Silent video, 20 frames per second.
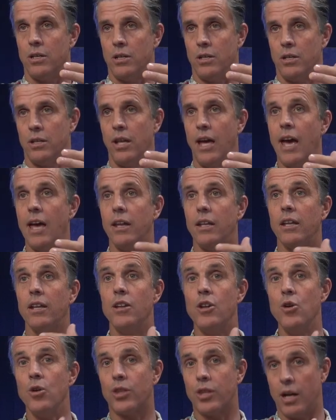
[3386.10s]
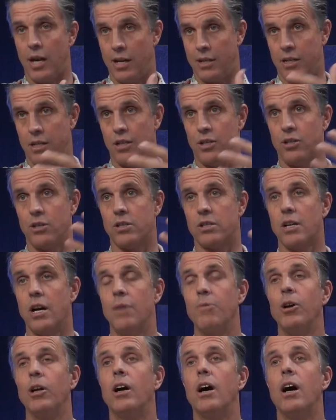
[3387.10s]
then the new thought teachers
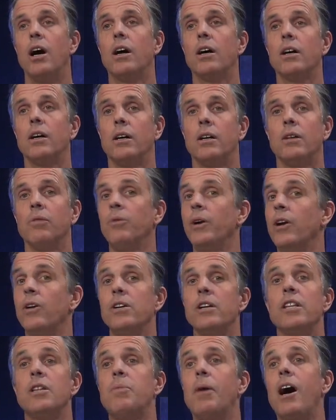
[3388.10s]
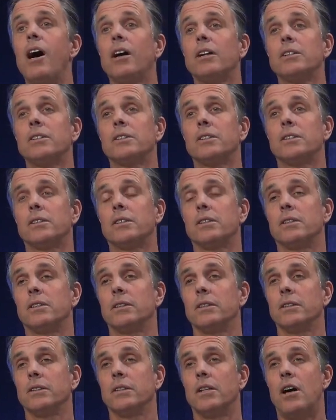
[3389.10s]
come along. We don't need the box.
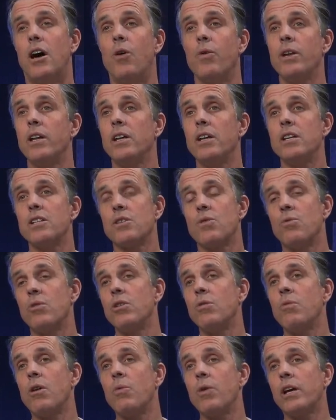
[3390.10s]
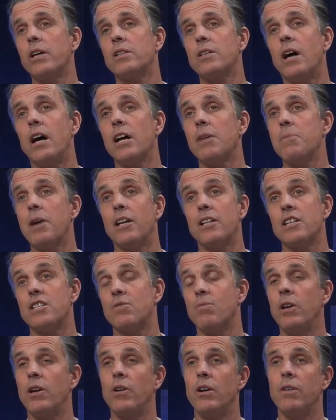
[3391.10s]
All we need yeah. is a room where we can talk about this,
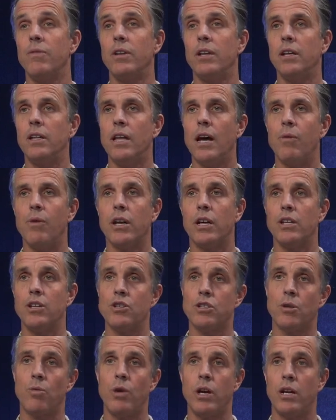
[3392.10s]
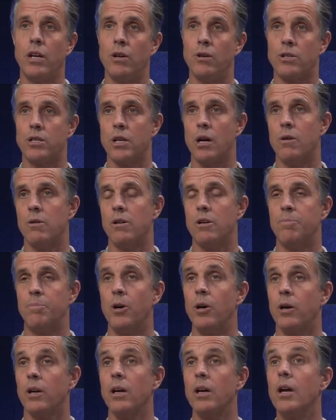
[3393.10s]
and we don't even need that. We can use a radio show or a
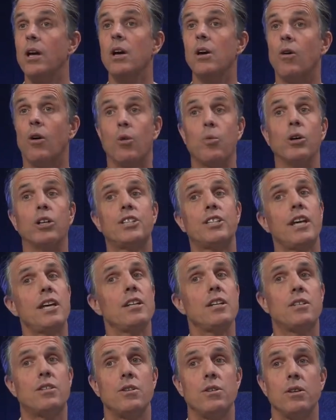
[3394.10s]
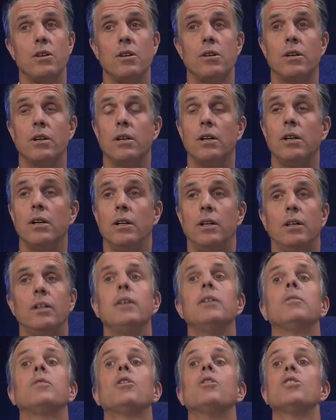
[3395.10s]
book, or we'll send it to you.
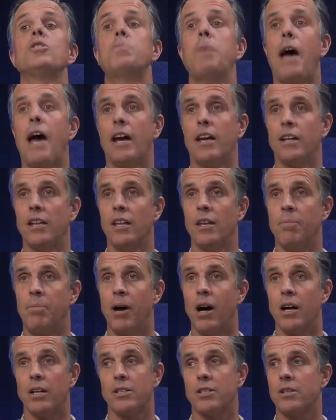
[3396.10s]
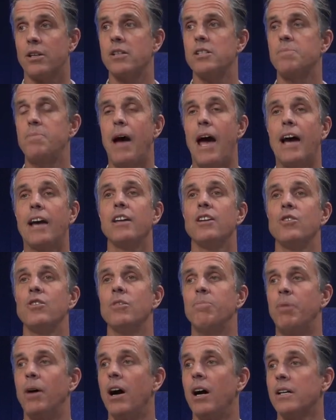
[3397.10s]
Goes back into the box, turns back into a
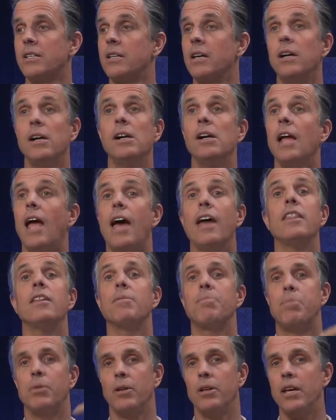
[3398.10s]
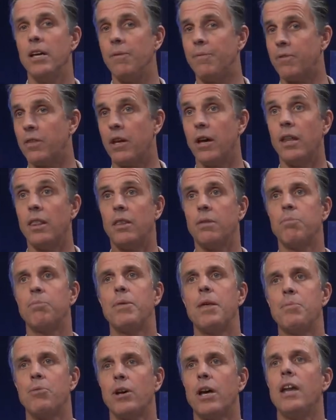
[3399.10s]
box, and the belief the, the
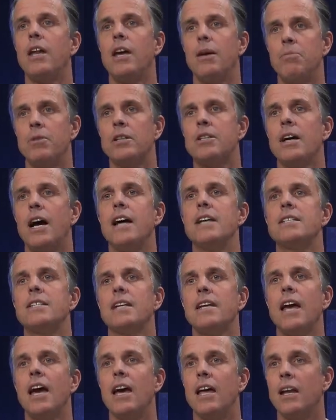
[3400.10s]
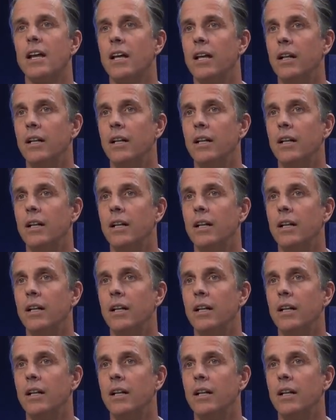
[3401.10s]
people get hypnotized again.